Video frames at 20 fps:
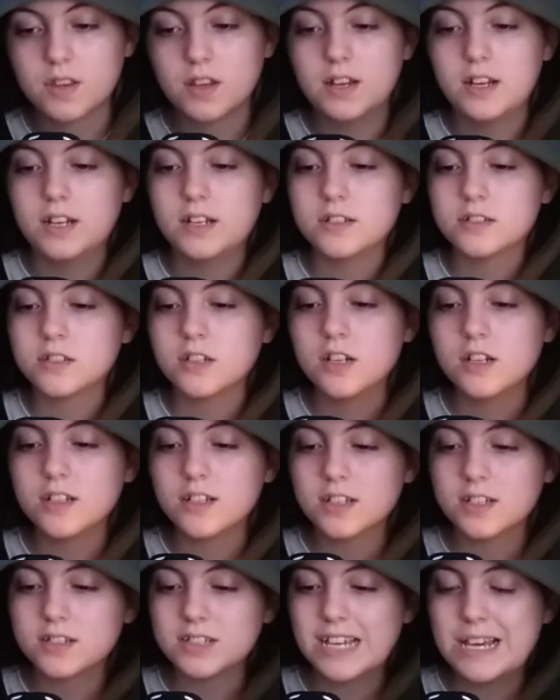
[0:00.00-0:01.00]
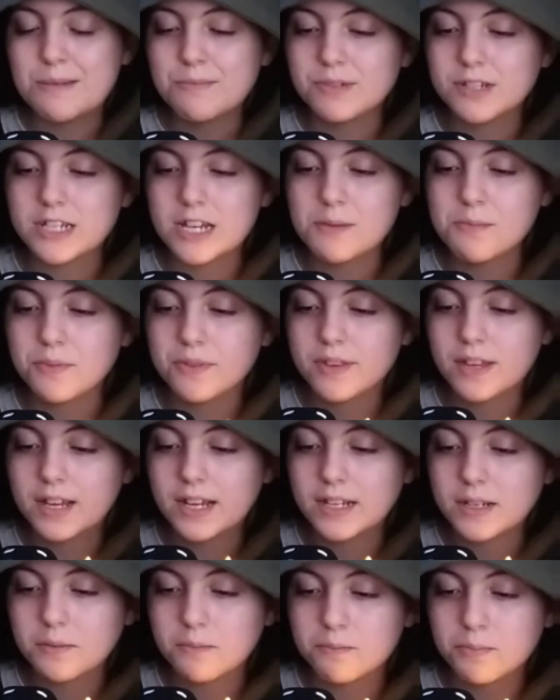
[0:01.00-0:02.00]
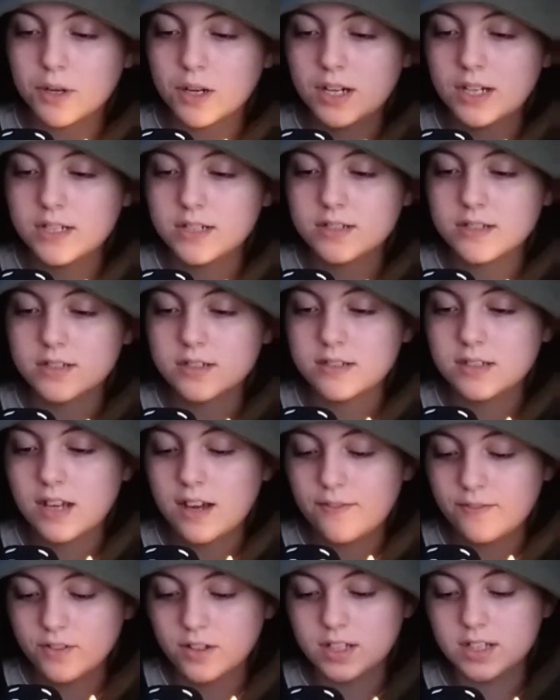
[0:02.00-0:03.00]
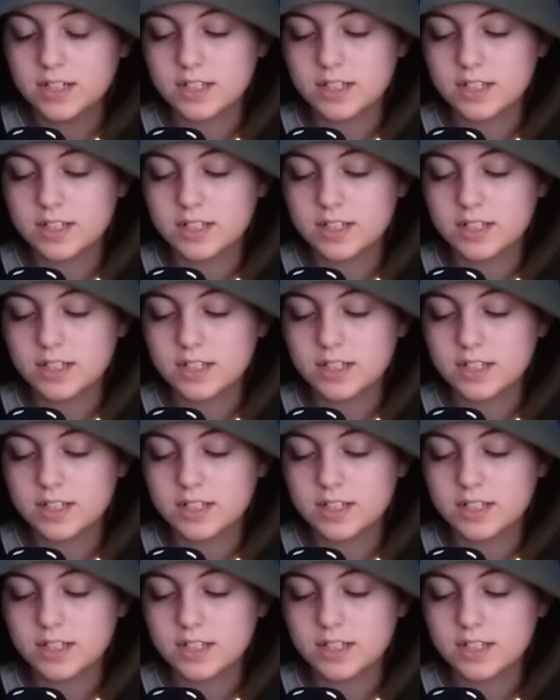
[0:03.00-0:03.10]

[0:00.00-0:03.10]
Not the same thing, but it's definitely